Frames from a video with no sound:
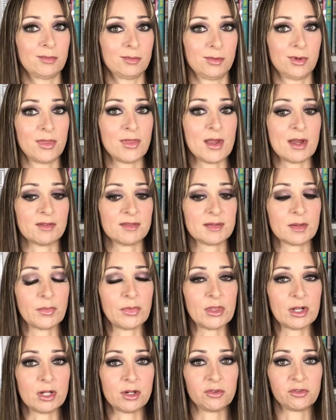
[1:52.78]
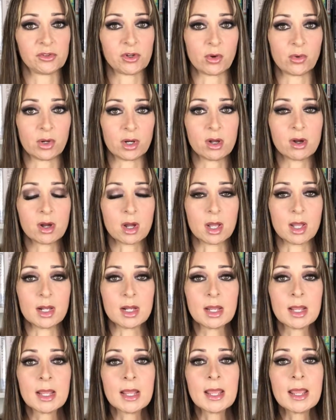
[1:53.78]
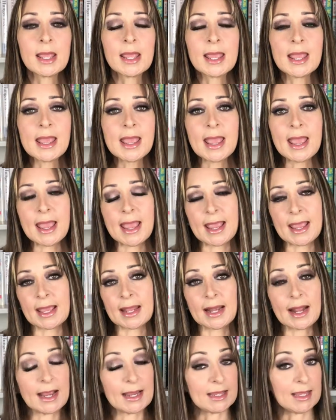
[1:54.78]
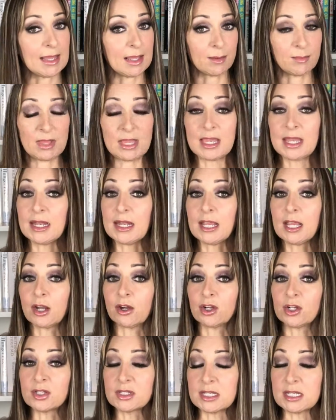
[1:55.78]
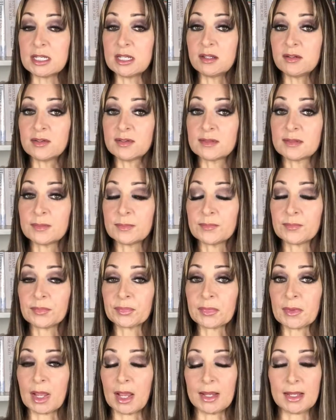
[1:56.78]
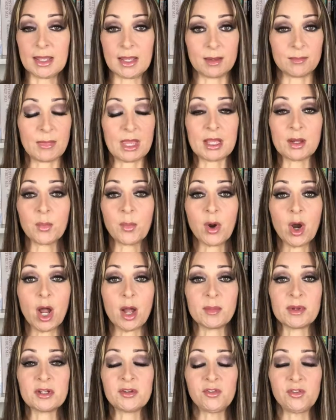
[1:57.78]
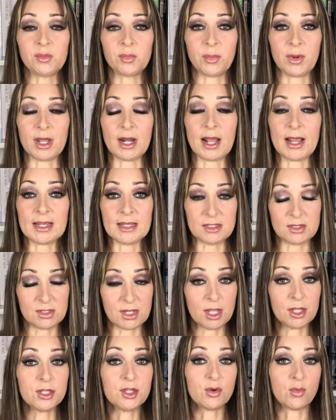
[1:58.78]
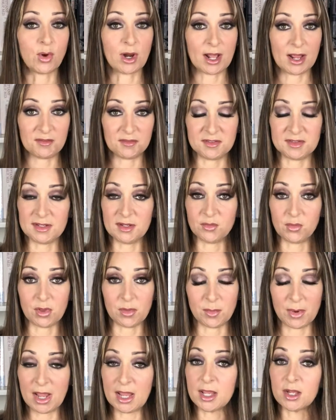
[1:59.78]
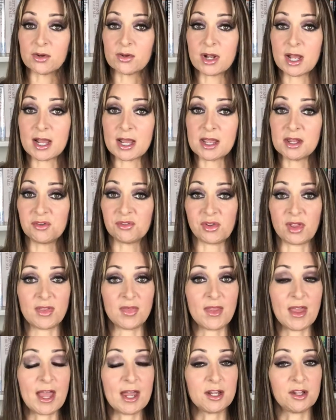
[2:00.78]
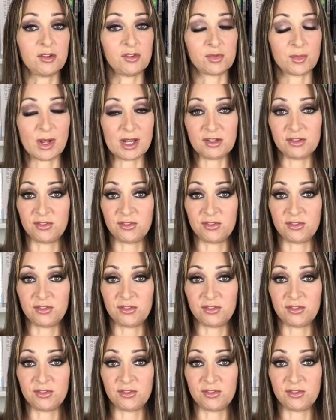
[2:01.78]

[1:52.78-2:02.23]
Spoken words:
without something else going on. And I can't make any guarantees. I can't make a promise, but I can tell you what I've seen with my own eyes, and that is my